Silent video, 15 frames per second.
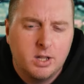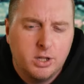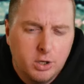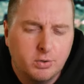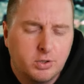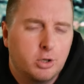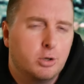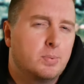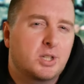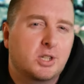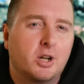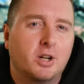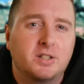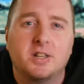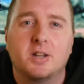YouTube has
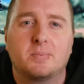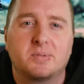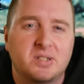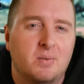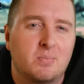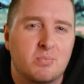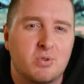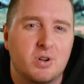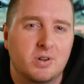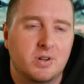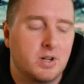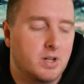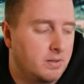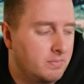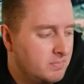cooked you up something real
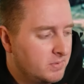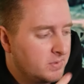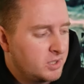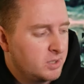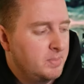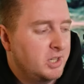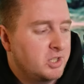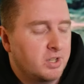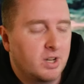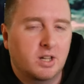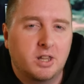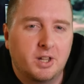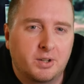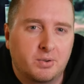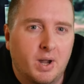good. So make sure to
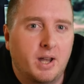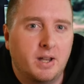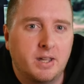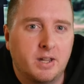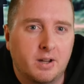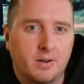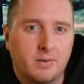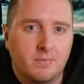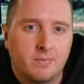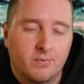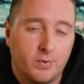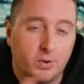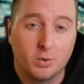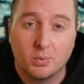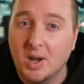click right here.
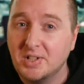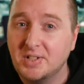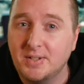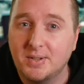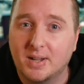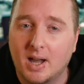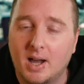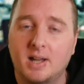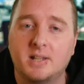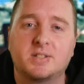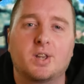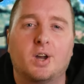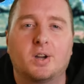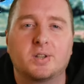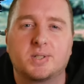For the rest of you
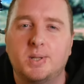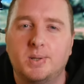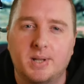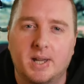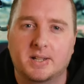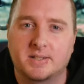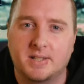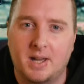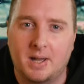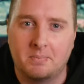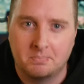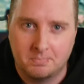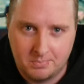guys, I'll see you next time.